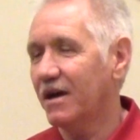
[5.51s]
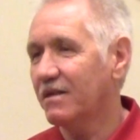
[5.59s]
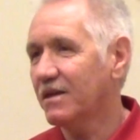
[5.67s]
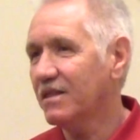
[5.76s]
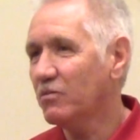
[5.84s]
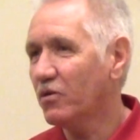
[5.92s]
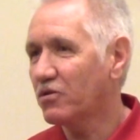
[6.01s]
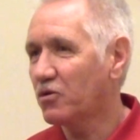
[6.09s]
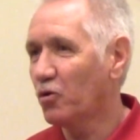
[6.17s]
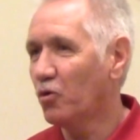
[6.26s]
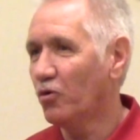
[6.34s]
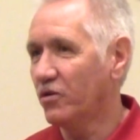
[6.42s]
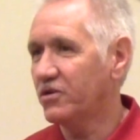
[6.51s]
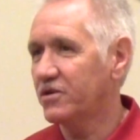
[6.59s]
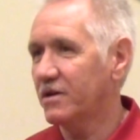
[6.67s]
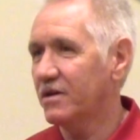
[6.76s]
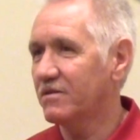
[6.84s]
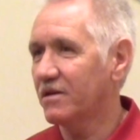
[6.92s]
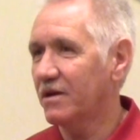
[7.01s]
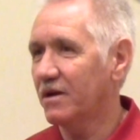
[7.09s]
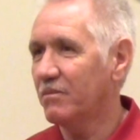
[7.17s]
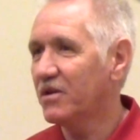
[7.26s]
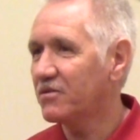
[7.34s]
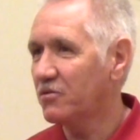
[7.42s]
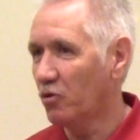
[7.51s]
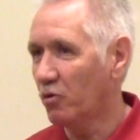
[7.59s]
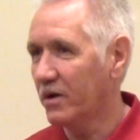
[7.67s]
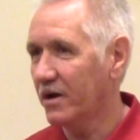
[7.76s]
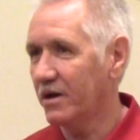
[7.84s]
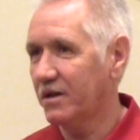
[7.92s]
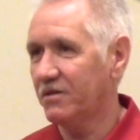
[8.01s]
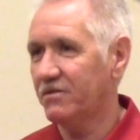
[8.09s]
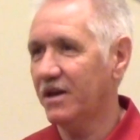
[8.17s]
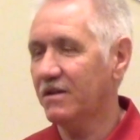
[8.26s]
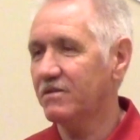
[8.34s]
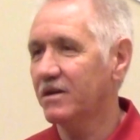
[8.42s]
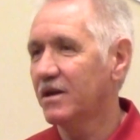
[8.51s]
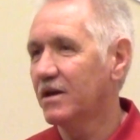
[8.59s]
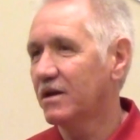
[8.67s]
I think the word coach is a misnomer in a sense,